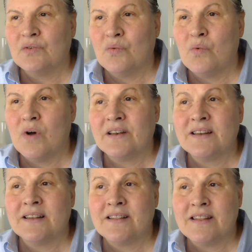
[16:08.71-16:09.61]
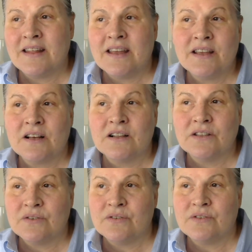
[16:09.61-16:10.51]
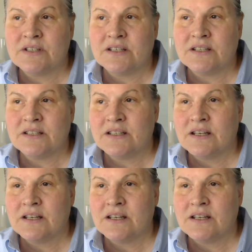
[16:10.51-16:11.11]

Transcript: what they colluded